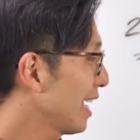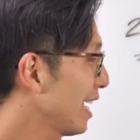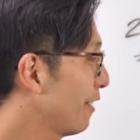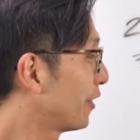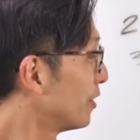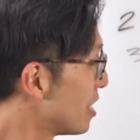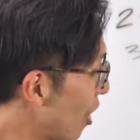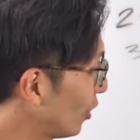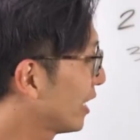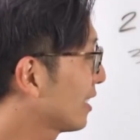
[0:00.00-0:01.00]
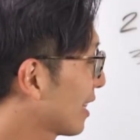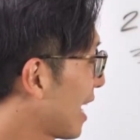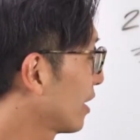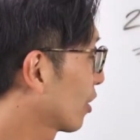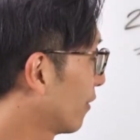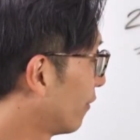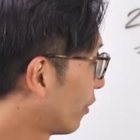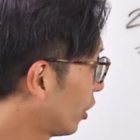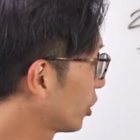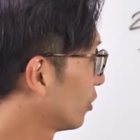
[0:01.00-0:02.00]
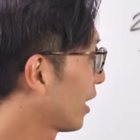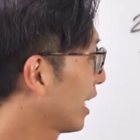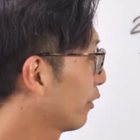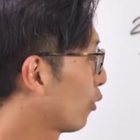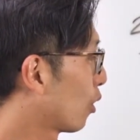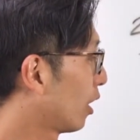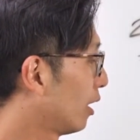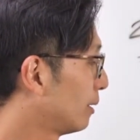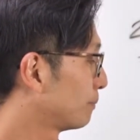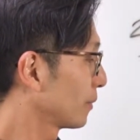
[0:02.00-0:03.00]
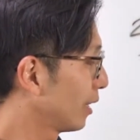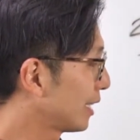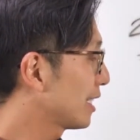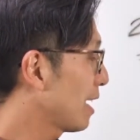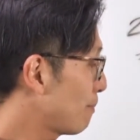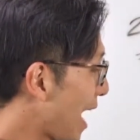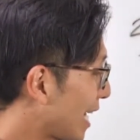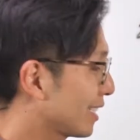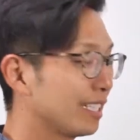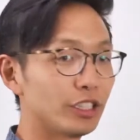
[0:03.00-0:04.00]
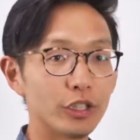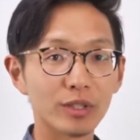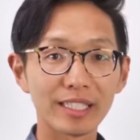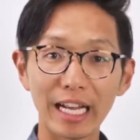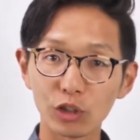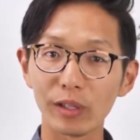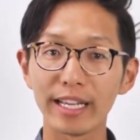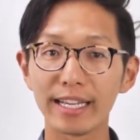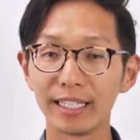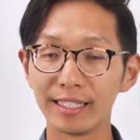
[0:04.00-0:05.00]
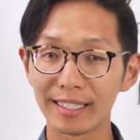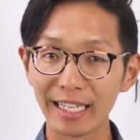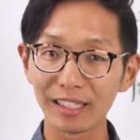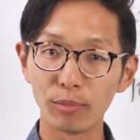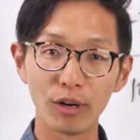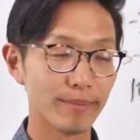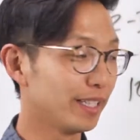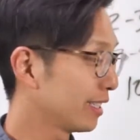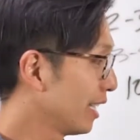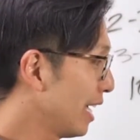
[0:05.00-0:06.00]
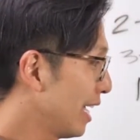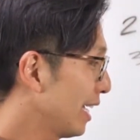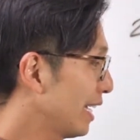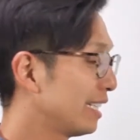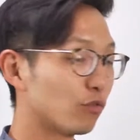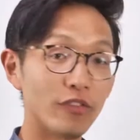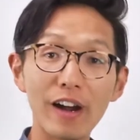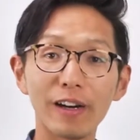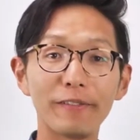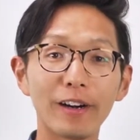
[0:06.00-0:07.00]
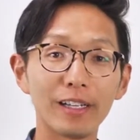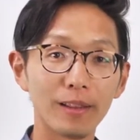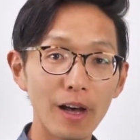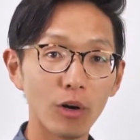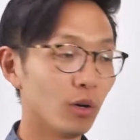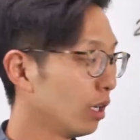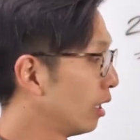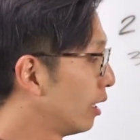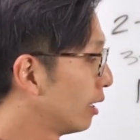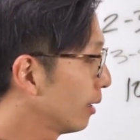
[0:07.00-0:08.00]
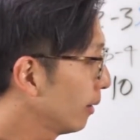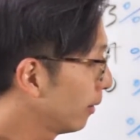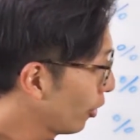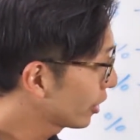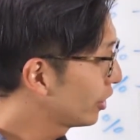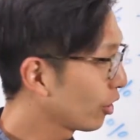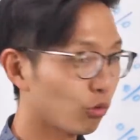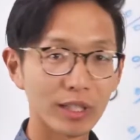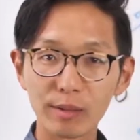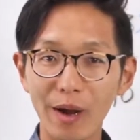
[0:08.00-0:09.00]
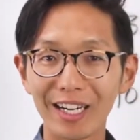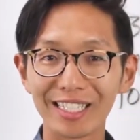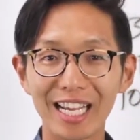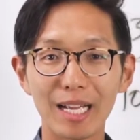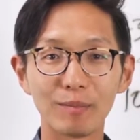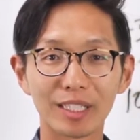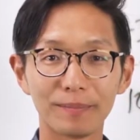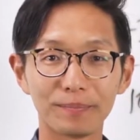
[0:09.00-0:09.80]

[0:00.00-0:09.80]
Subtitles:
If you notice that your conversion rate for, let's say, passing to scheduling a consent appointment is very, very low, look to your response times.